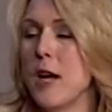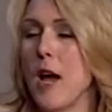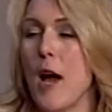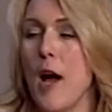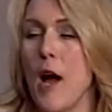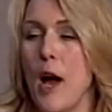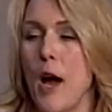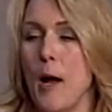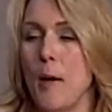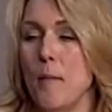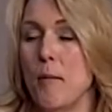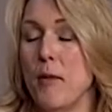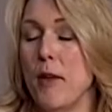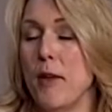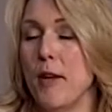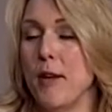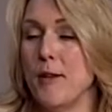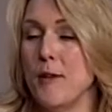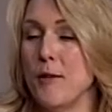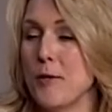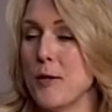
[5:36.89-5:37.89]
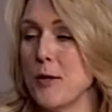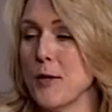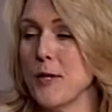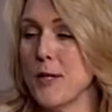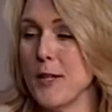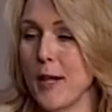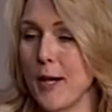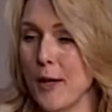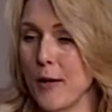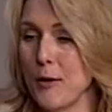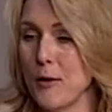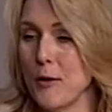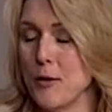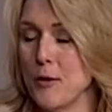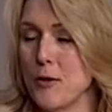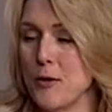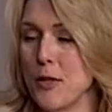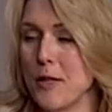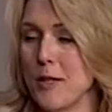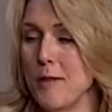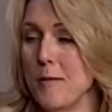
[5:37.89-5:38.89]
Um, the diversity and
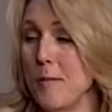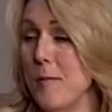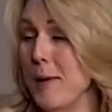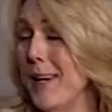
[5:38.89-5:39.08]
inclusion